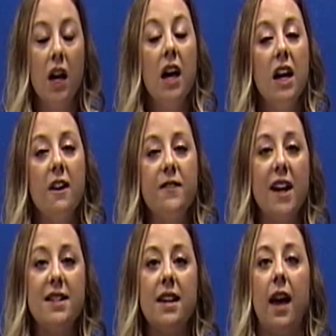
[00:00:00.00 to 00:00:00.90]
If
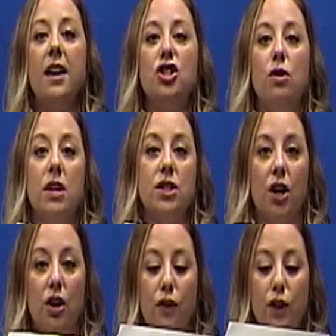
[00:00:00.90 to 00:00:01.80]
that's the case, you can
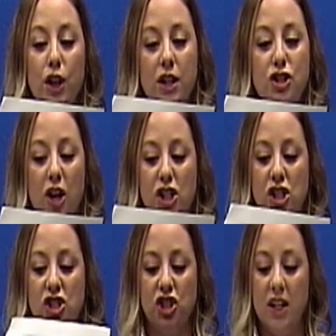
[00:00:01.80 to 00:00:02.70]
turn over your
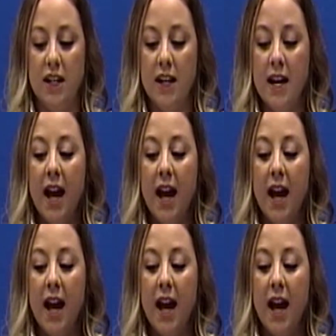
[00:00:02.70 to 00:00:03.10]
instruction sheet,